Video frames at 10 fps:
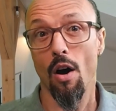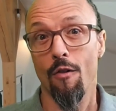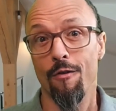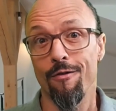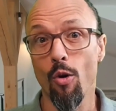
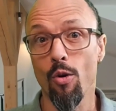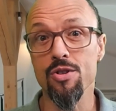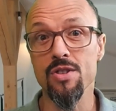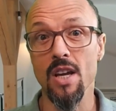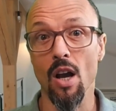
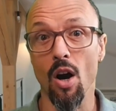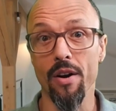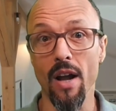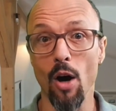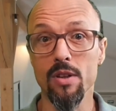focusing
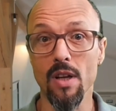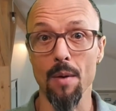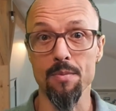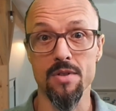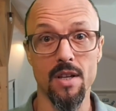on
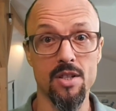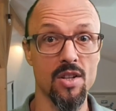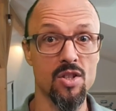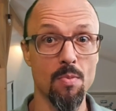outcomes such as